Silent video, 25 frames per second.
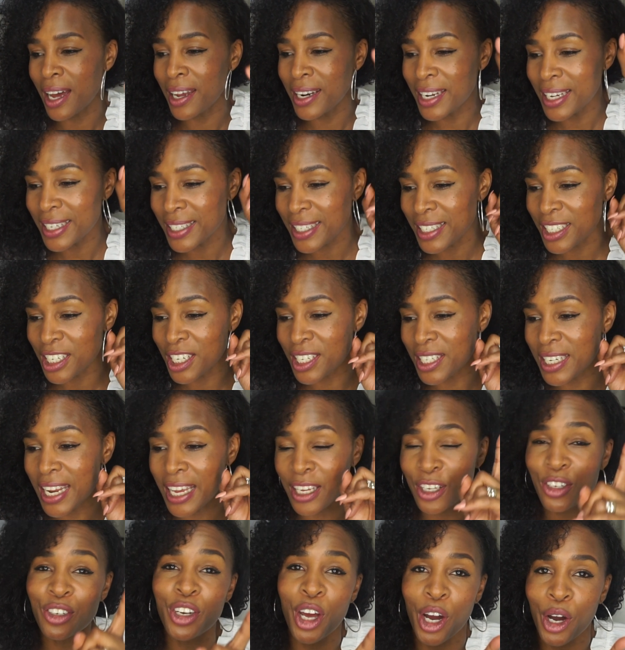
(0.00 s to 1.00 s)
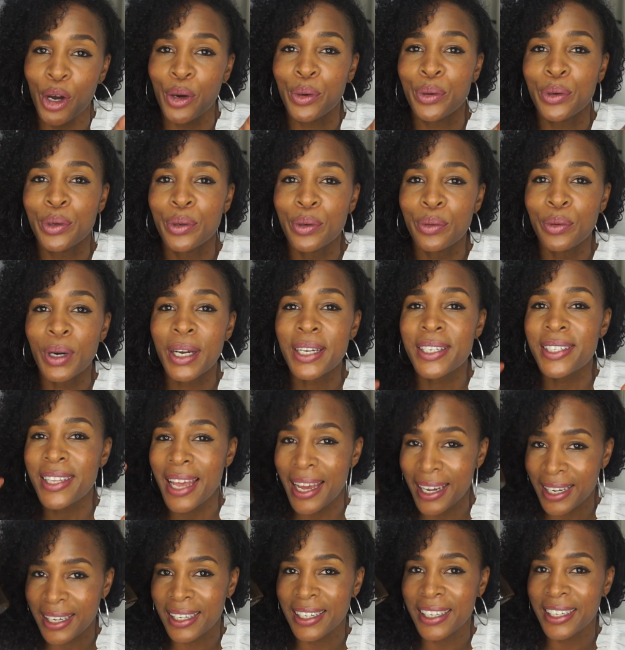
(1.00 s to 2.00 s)
I need to just let you know
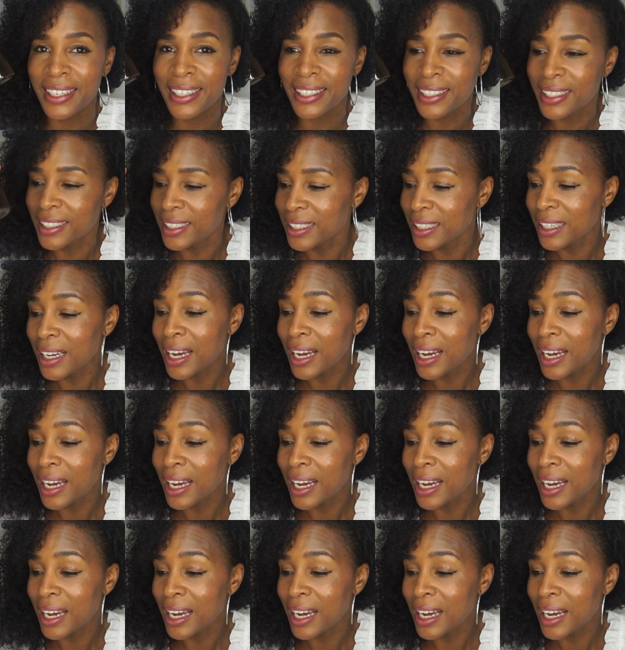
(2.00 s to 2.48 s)
exactly